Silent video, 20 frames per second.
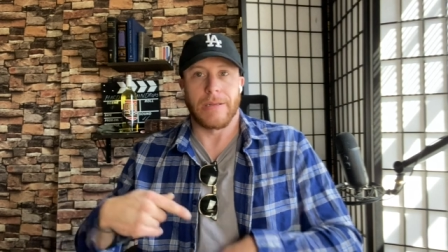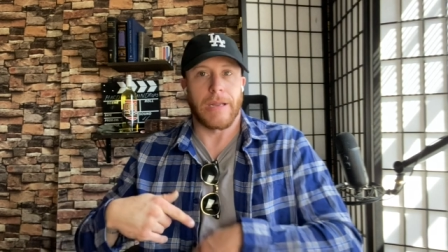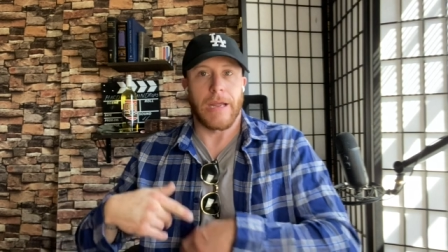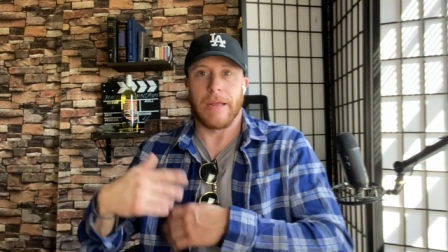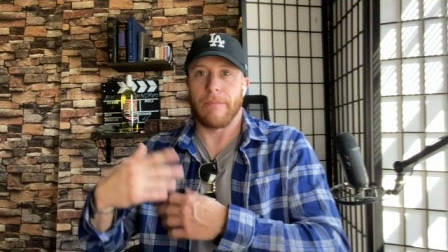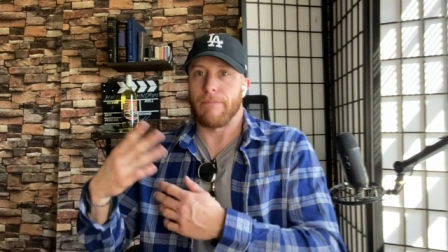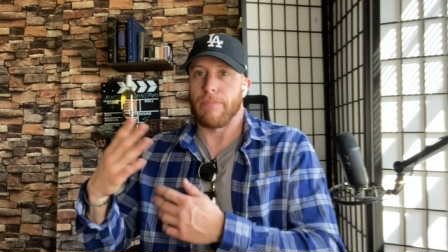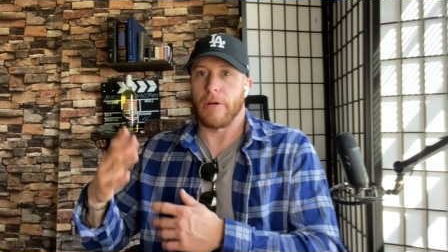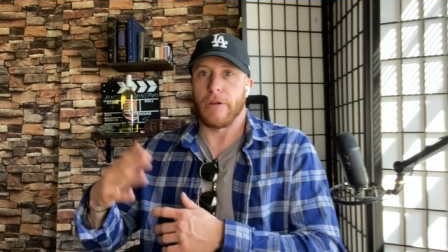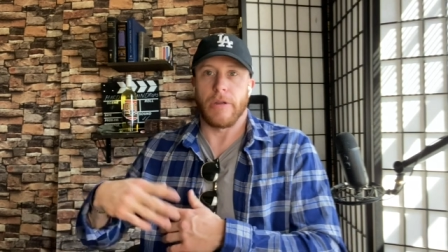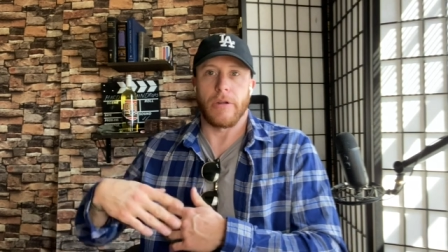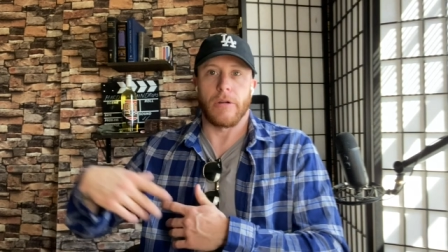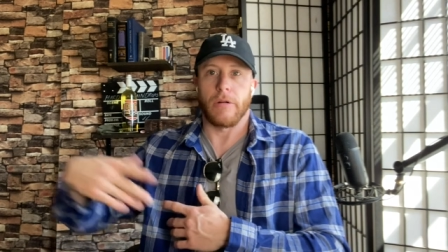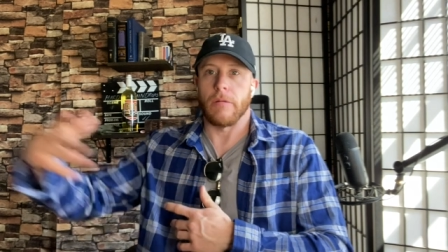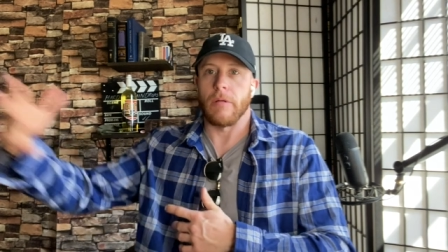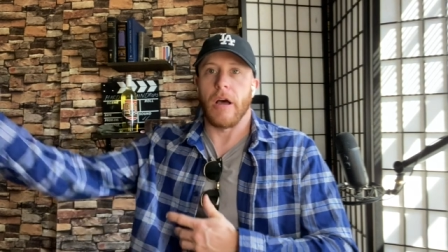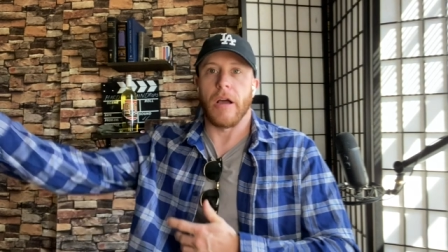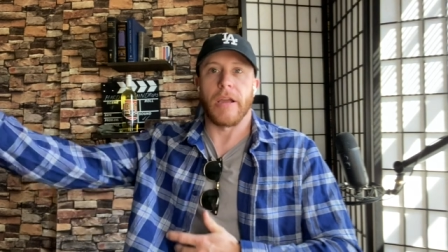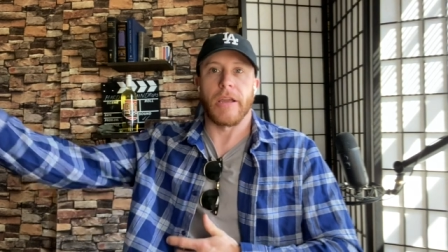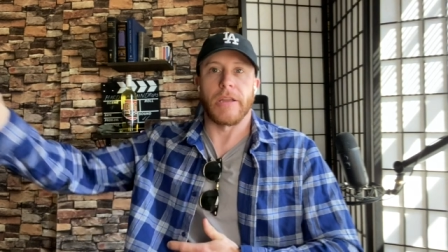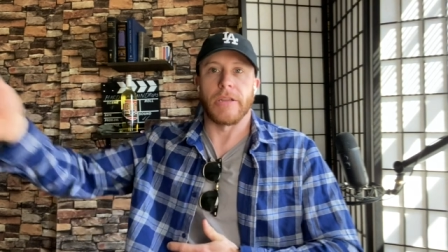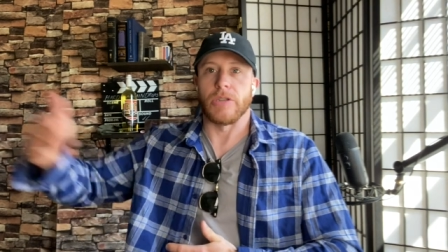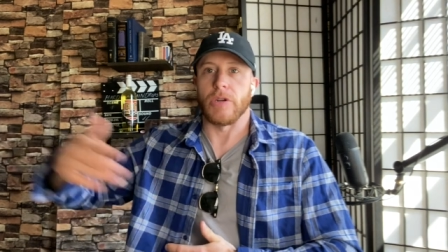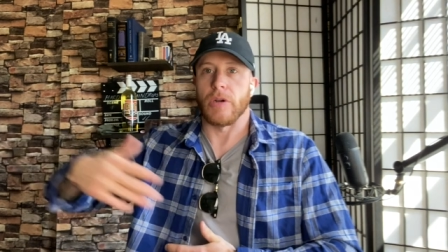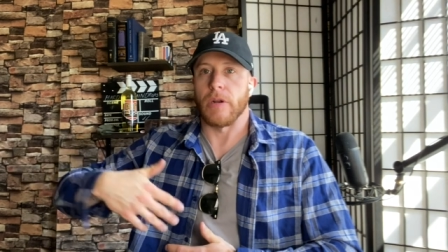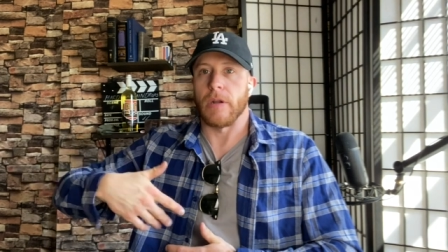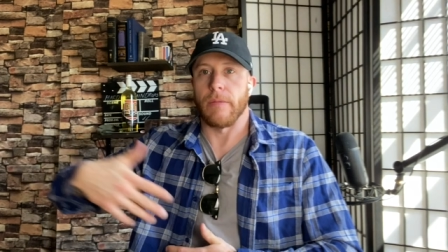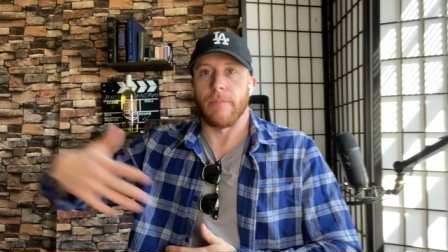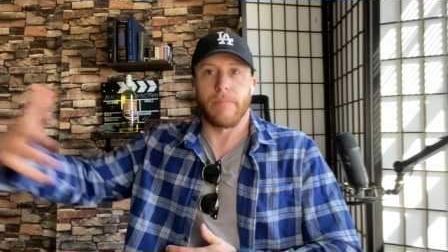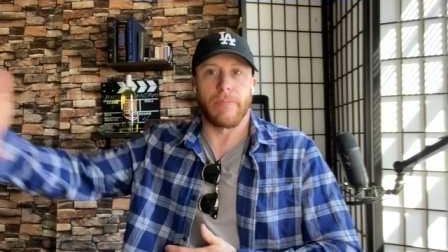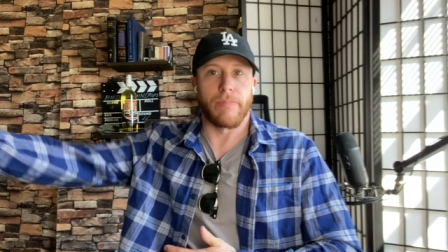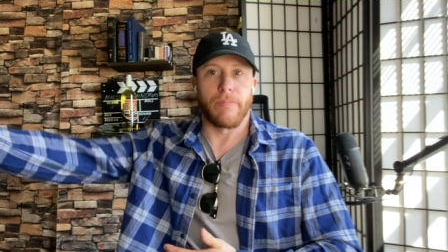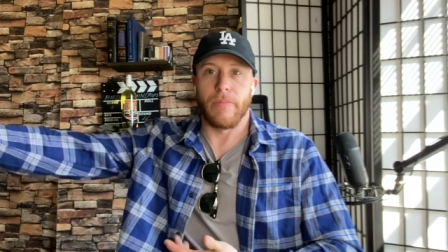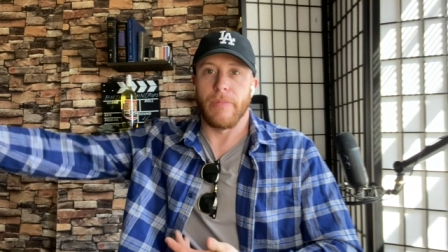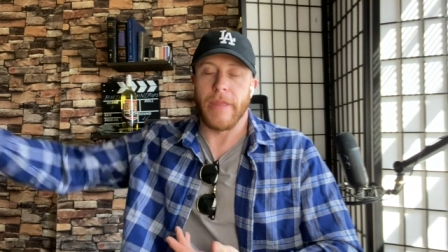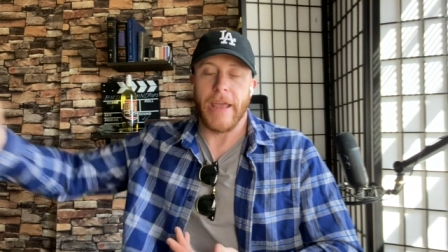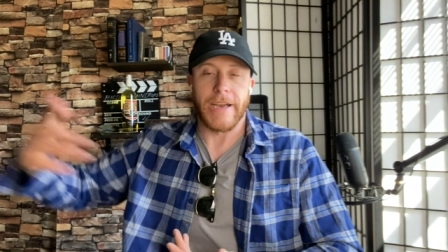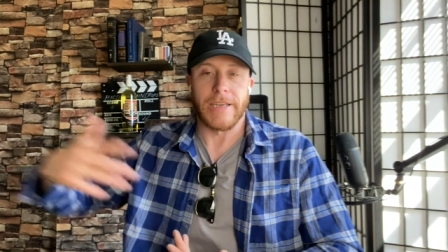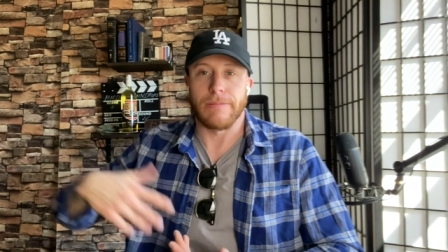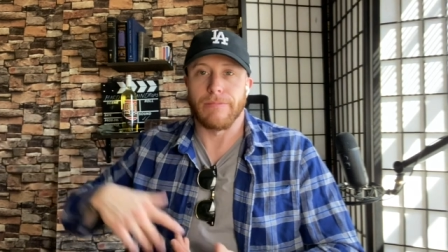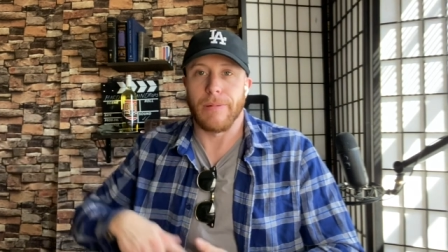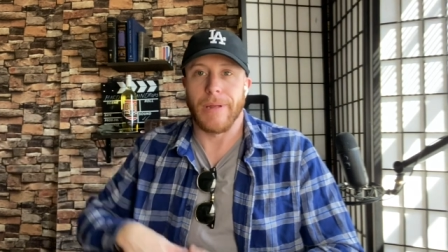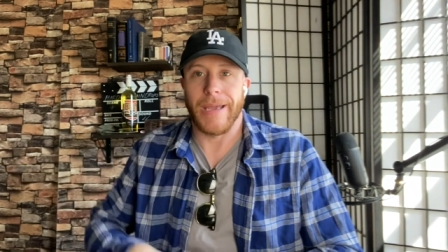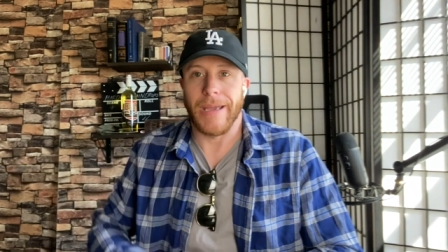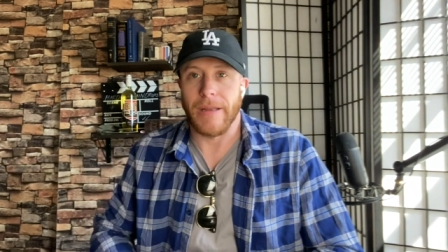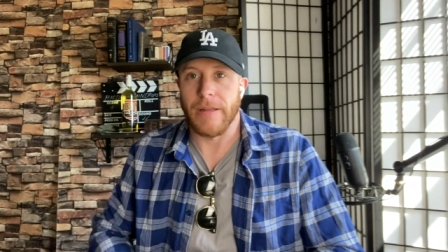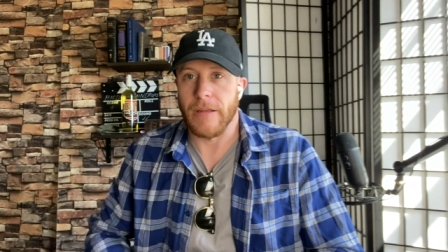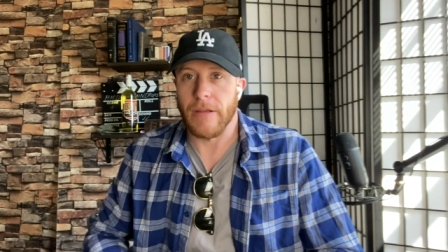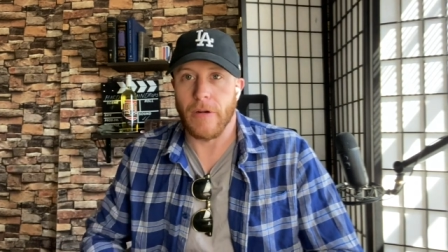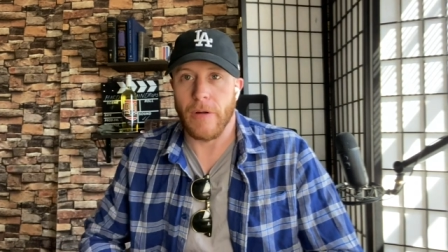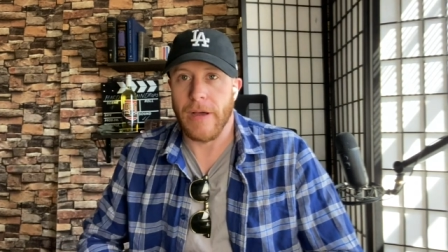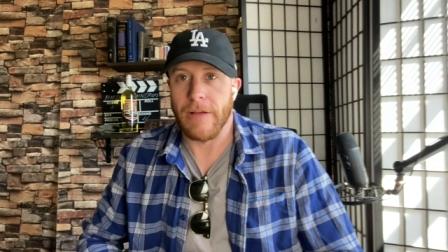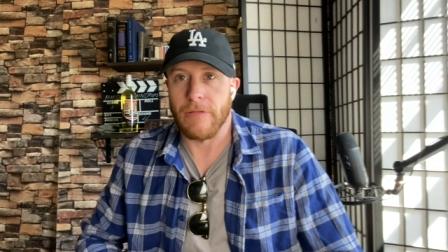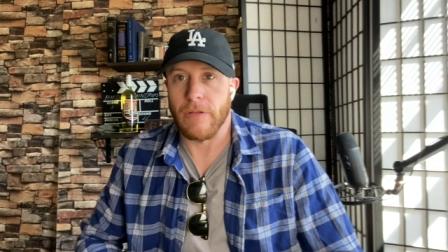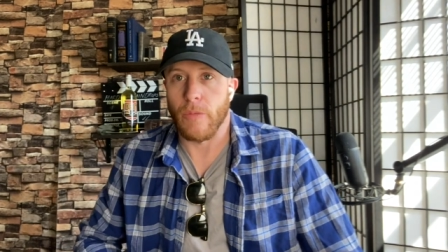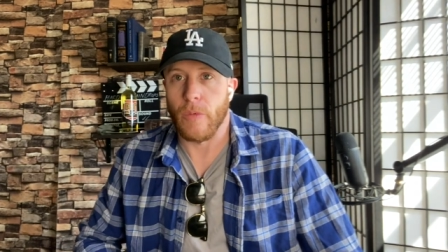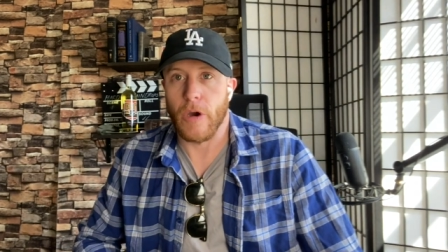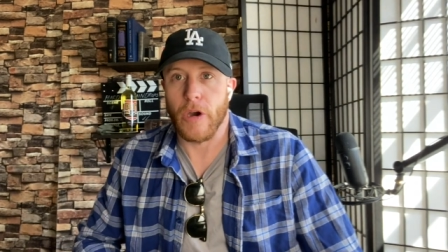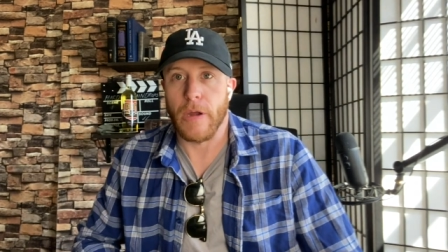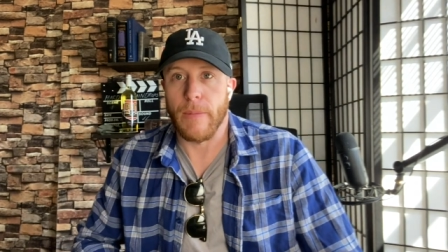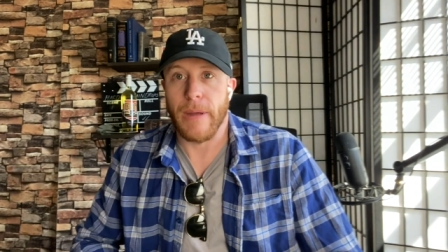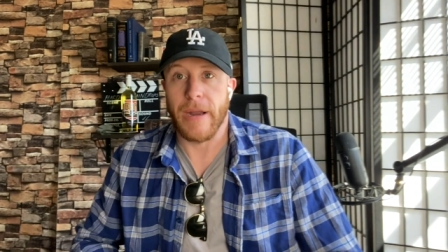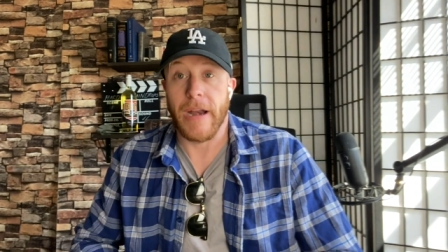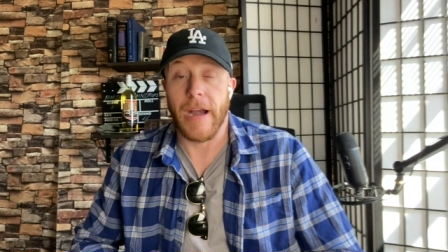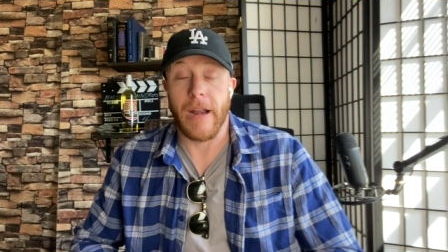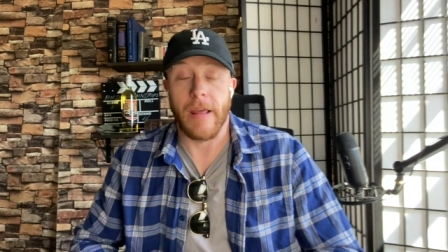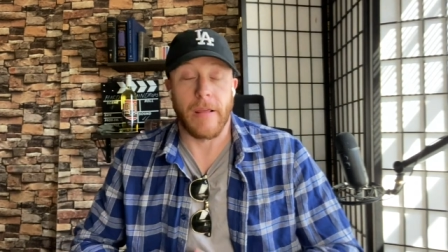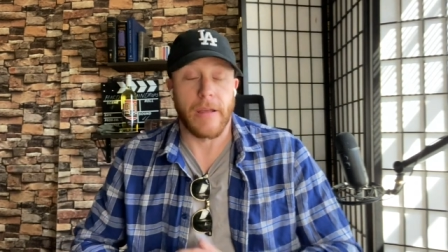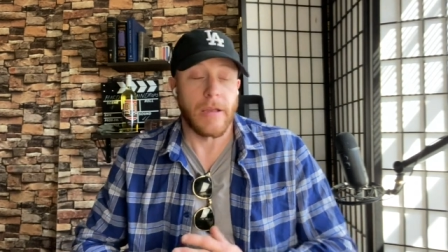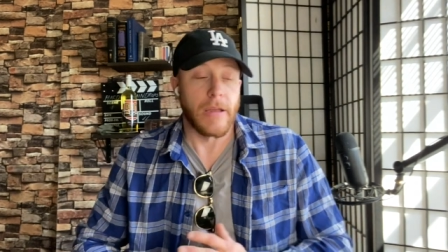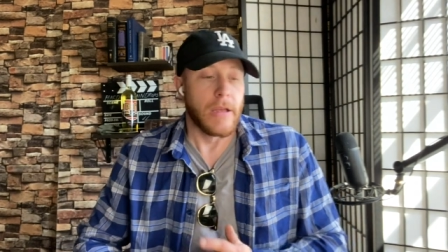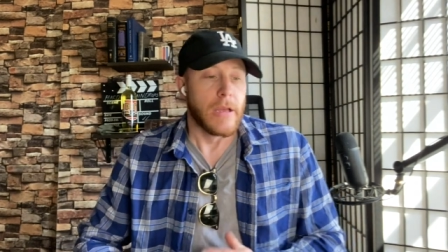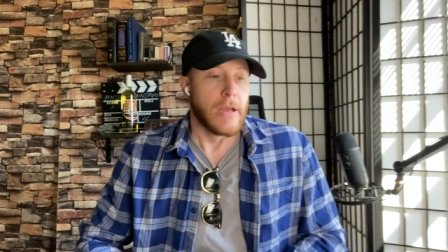they put your luggage on the next plane. You don't have to worry about anything.